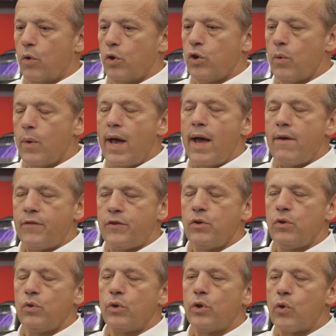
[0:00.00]
you have
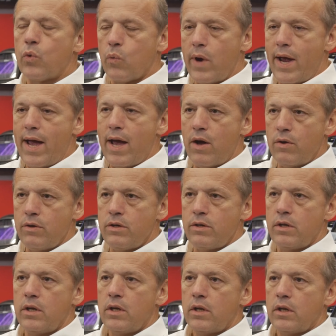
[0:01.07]
to
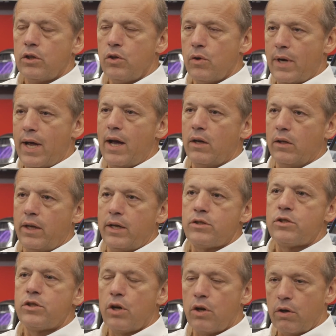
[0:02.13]
ground your
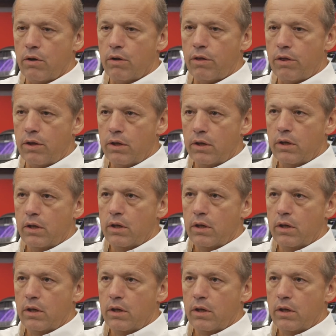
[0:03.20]
outlets to earth.